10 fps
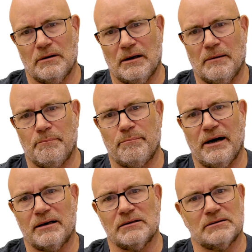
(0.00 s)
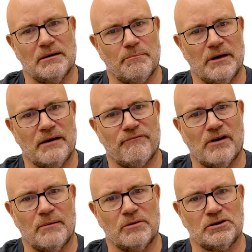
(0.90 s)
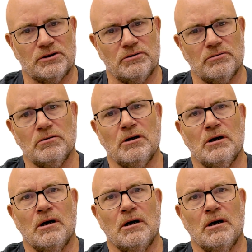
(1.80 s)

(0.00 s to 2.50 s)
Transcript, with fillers: a practice that many farmers do.